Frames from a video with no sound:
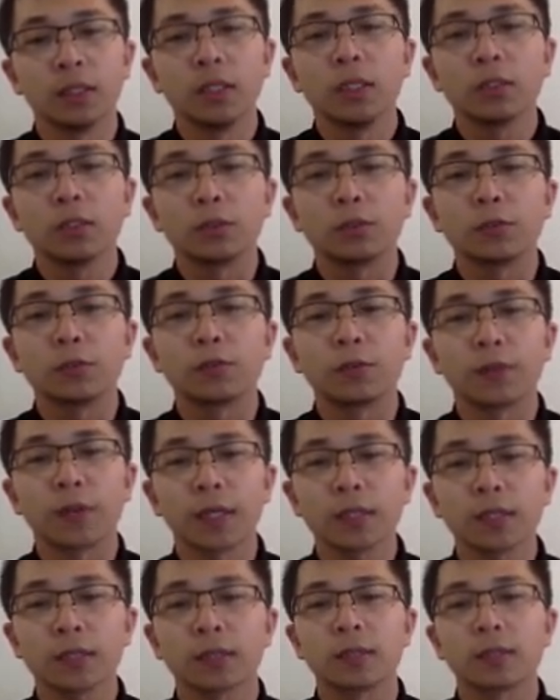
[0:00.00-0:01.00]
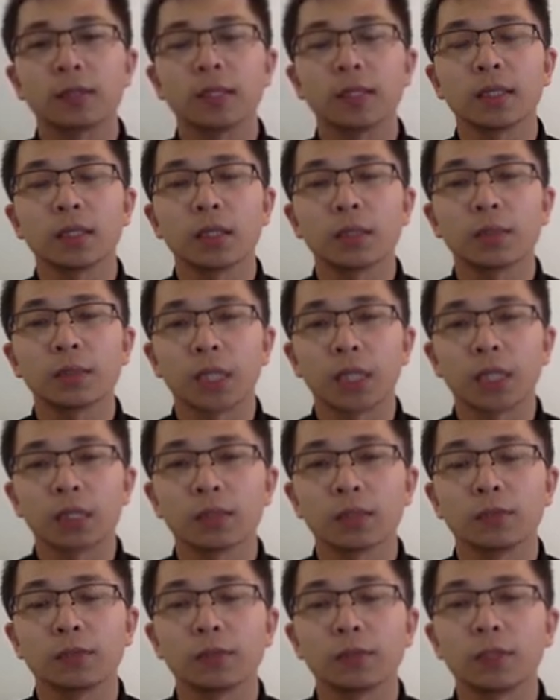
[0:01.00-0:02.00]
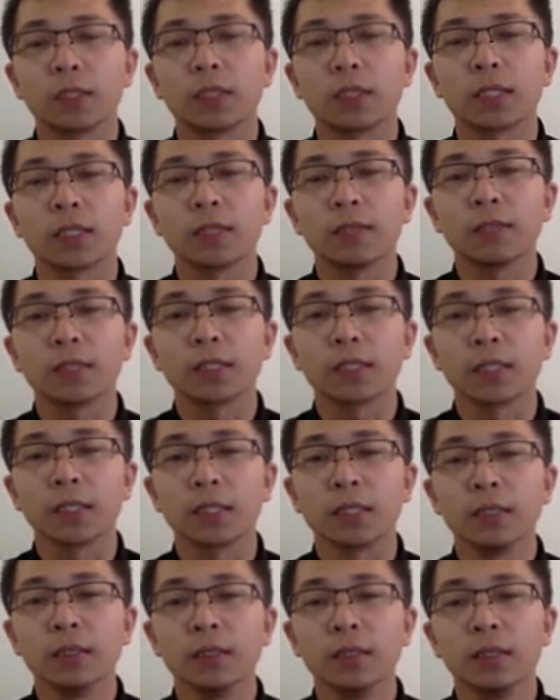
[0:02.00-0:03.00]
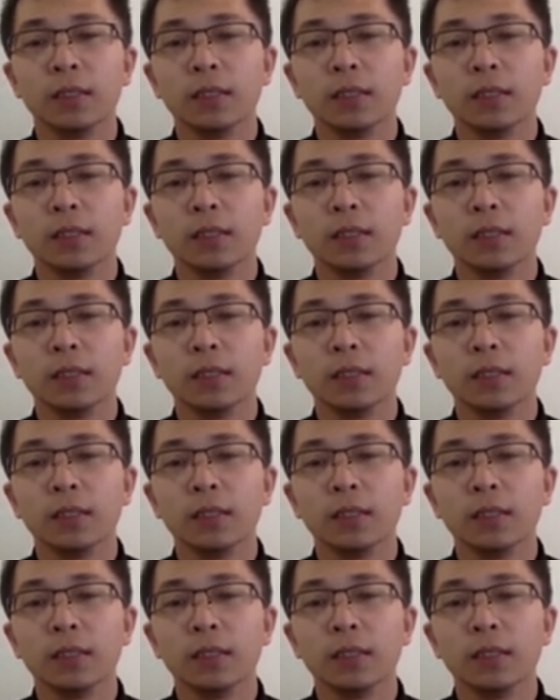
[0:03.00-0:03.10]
To fetch the data object for a given key,